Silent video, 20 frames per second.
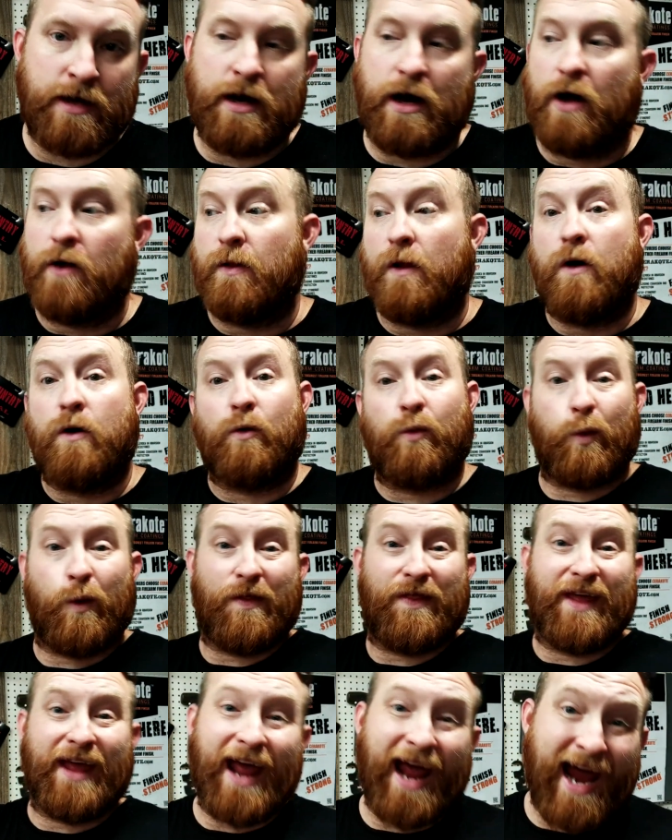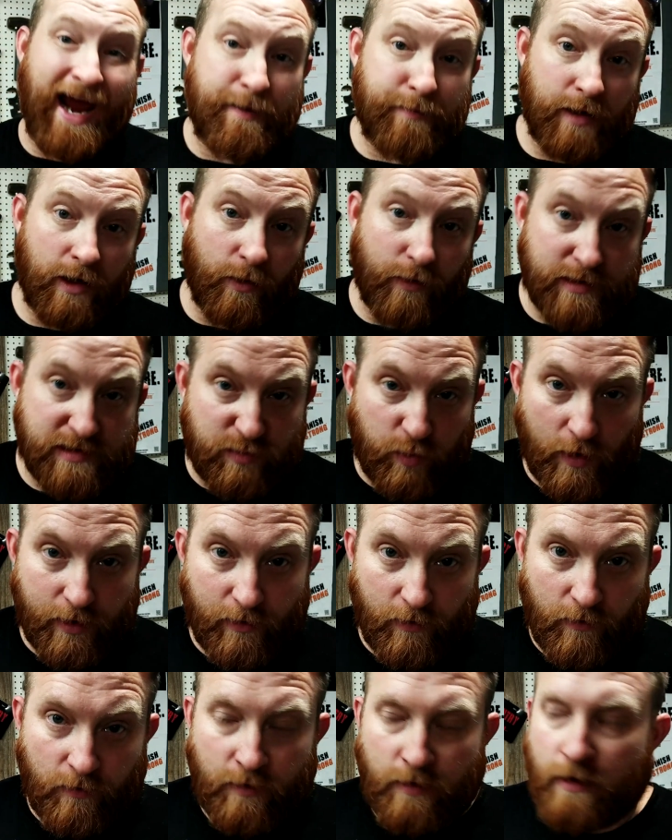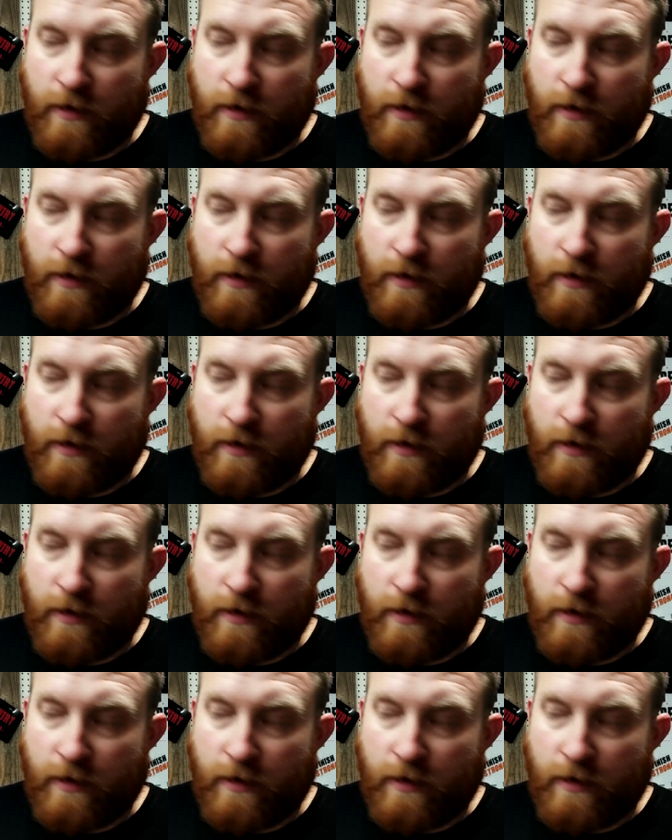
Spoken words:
along with the ammo as well.